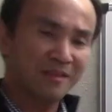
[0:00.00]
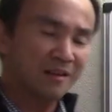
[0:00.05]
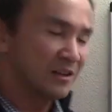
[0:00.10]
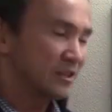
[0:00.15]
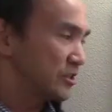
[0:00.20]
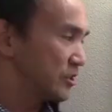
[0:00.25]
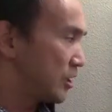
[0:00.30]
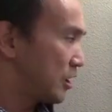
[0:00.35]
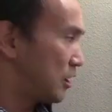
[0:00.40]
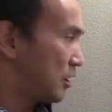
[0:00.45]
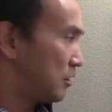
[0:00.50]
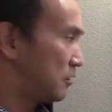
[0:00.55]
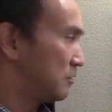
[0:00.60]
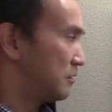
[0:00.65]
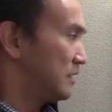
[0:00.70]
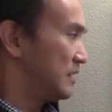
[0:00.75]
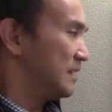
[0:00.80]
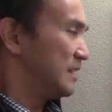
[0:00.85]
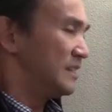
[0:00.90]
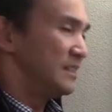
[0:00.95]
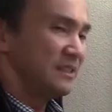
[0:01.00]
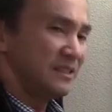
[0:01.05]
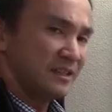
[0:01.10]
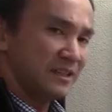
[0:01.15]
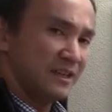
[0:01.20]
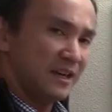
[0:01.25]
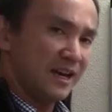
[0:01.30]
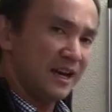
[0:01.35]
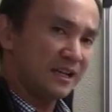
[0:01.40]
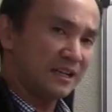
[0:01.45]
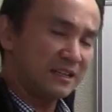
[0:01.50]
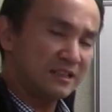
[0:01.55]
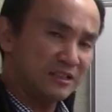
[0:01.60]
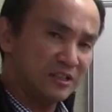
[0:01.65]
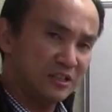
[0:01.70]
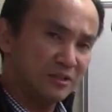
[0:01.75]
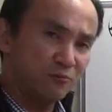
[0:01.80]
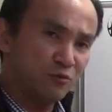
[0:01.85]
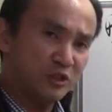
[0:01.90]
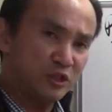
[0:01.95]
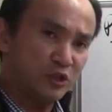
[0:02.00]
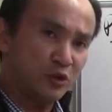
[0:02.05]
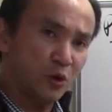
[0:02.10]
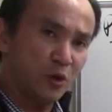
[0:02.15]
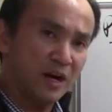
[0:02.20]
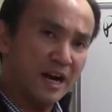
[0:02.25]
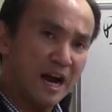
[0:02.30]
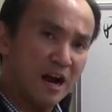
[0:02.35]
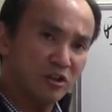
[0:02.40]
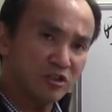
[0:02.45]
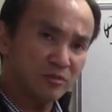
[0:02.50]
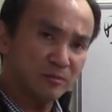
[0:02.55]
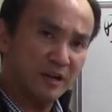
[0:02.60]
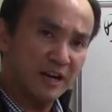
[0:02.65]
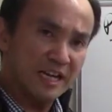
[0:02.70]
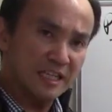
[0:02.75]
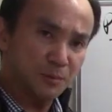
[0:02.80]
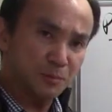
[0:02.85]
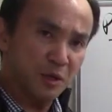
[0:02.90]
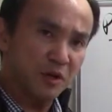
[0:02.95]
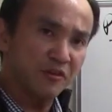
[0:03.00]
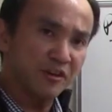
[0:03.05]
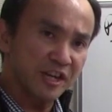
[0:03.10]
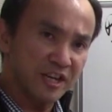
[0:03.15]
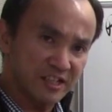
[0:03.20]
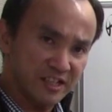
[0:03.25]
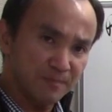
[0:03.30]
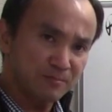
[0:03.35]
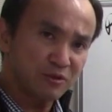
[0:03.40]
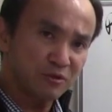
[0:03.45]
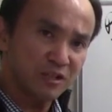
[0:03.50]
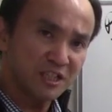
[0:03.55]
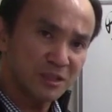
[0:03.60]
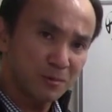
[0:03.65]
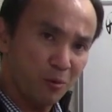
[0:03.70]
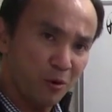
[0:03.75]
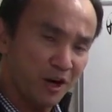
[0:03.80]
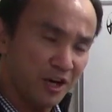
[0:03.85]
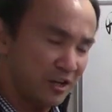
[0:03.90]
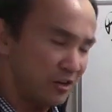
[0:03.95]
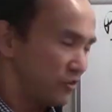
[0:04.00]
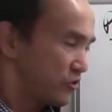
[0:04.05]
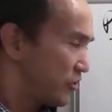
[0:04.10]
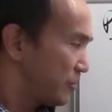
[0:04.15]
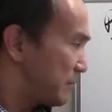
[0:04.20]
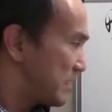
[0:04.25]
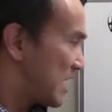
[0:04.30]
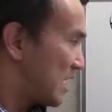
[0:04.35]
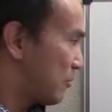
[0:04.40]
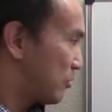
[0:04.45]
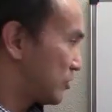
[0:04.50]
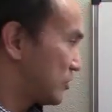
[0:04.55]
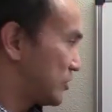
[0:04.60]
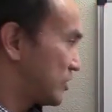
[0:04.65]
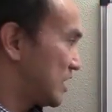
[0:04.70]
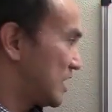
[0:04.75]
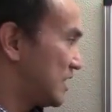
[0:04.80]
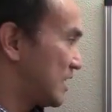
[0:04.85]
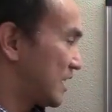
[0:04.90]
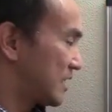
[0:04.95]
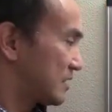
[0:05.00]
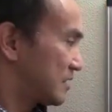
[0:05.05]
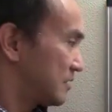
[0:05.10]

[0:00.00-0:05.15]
So with your algebra experience up to this point, you should be able to see that.